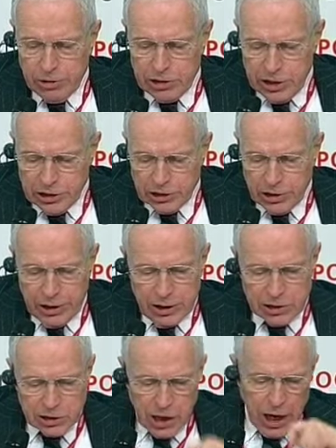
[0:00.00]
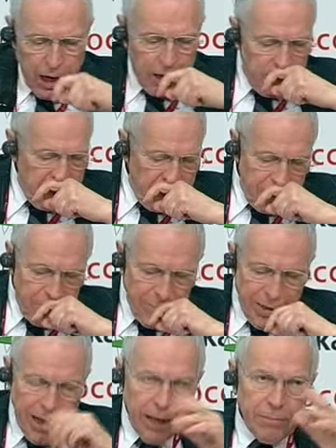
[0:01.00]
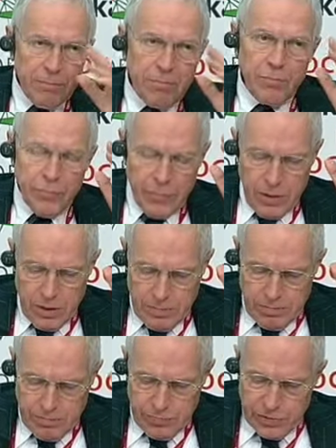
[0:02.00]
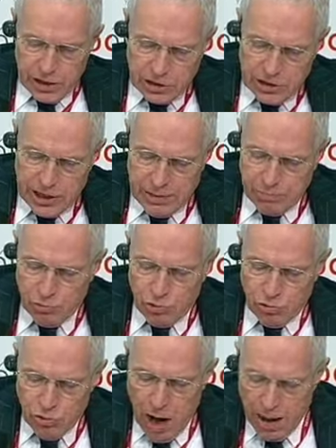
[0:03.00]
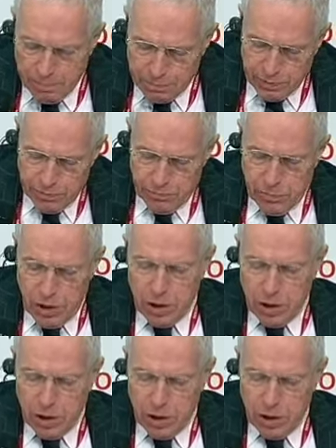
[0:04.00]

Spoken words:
resist the aside that this deep drop